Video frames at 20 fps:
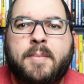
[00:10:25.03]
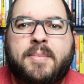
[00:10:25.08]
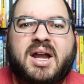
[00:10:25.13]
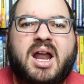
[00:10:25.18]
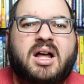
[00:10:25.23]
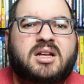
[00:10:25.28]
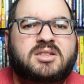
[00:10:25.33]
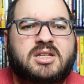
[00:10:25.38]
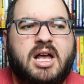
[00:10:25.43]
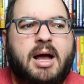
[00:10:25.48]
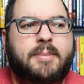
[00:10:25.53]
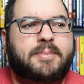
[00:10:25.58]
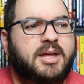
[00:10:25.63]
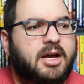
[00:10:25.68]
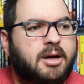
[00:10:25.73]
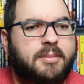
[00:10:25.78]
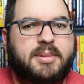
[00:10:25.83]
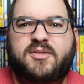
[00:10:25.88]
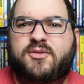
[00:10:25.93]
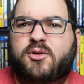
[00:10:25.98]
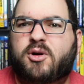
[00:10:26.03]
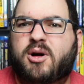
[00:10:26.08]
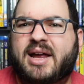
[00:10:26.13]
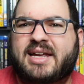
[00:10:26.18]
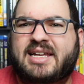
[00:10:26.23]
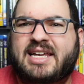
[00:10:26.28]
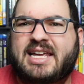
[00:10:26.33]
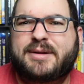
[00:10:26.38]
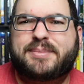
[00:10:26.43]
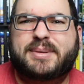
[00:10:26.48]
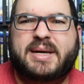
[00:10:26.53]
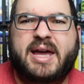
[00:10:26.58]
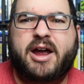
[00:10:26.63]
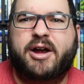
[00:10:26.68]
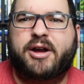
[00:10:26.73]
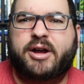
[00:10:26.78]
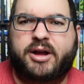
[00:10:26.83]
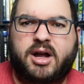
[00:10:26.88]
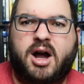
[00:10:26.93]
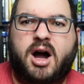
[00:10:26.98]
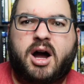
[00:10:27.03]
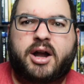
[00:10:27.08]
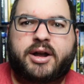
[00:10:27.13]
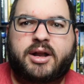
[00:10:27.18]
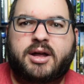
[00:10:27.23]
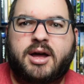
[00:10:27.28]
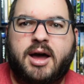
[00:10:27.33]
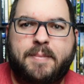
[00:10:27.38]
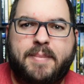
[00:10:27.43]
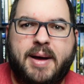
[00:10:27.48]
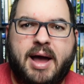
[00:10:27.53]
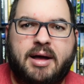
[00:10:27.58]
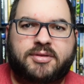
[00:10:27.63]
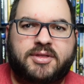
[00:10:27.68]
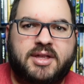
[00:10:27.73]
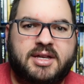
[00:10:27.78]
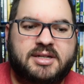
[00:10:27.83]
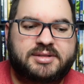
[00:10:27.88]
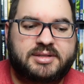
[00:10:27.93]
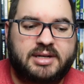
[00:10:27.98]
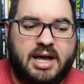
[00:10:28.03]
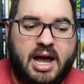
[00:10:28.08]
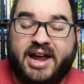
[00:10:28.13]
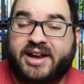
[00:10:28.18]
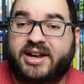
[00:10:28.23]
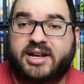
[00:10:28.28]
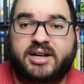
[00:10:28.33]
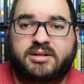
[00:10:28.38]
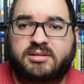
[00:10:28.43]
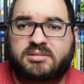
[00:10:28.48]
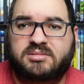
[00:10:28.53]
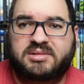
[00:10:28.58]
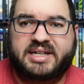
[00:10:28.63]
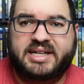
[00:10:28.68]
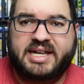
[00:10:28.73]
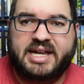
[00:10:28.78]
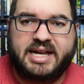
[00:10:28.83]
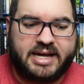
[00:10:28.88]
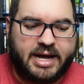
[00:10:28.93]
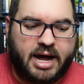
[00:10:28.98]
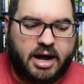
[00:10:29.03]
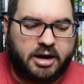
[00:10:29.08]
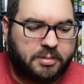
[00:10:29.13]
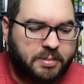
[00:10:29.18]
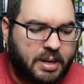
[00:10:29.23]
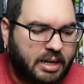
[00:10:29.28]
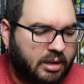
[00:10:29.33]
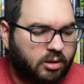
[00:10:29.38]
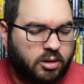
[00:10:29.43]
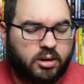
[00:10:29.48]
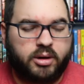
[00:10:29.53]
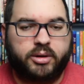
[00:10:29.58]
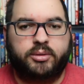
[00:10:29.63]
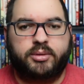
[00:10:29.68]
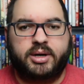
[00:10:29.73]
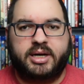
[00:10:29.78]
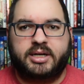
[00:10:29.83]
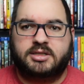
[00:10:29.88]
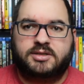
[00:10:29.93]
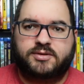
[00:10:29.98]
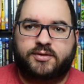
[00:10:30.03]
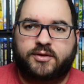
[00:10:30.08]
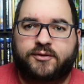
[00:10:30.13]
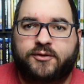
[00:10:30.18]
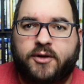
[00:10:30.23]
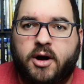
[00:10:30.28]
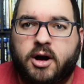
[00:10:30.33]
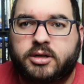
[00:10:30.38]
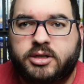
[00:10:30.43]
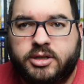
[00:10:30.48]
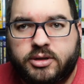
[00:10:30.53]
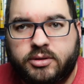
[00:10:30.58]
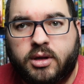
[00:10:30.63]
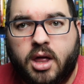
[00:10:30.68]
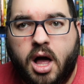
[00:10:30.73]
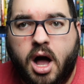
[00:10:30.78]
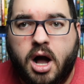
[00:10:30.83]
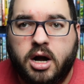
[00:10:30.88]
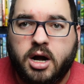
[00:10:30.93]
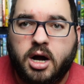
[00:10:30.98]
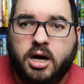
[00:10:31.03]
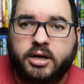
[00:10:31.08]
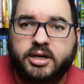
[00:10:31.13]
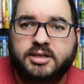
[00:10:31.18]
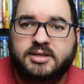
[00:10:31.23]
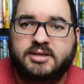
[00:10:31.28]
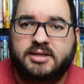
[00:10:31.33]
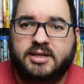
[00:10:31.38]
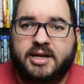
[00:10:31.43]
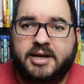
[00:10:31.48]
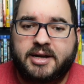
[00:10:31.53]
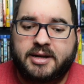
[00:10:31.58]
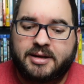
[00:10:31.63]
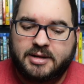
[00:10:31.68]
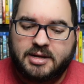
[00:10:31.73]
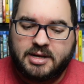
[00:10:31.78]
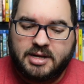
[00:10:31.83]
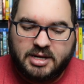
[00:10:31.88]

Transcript: But I'll stop there before I keep carrying on about this. I can geek out about Lord of the Rings for far too long, honestly.